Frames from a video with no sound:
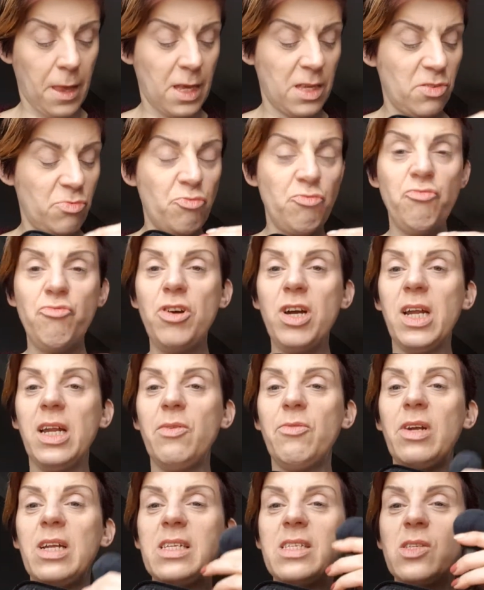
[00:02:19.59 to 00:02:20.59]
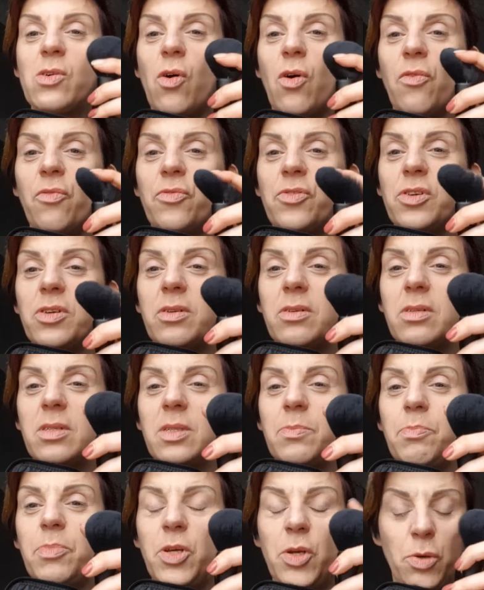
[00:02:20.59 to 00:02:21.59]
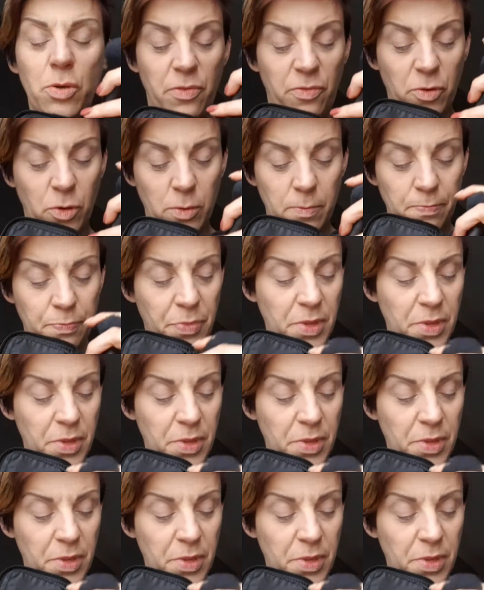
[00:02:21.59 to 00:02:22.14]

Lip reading: It's really soft, beautiful.